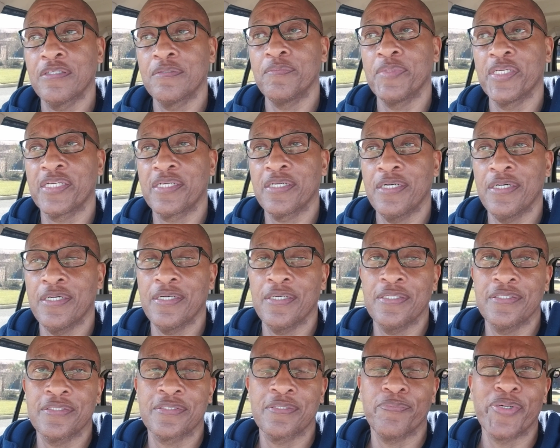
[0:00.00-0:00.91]

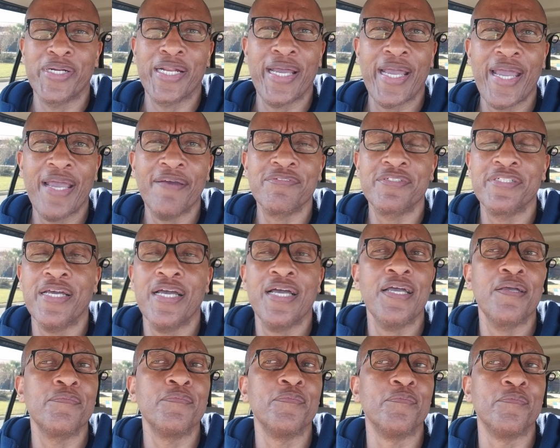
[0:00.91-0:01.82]
because, but I have
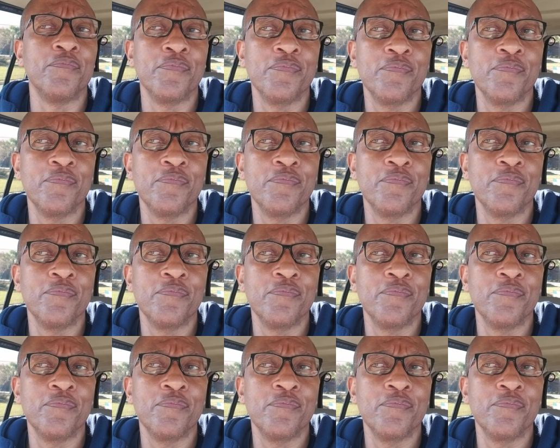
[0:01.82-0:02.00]
time